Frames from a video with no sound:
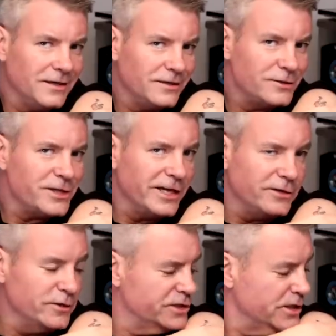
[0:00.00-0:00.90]
Usually I
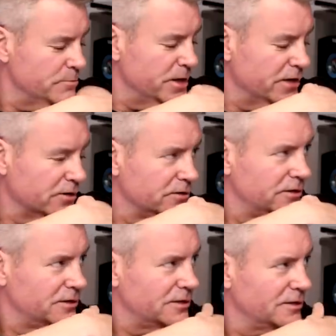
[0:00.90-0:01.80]
do this in a mirror,
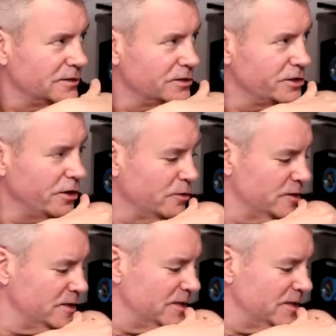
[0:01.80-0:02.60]
so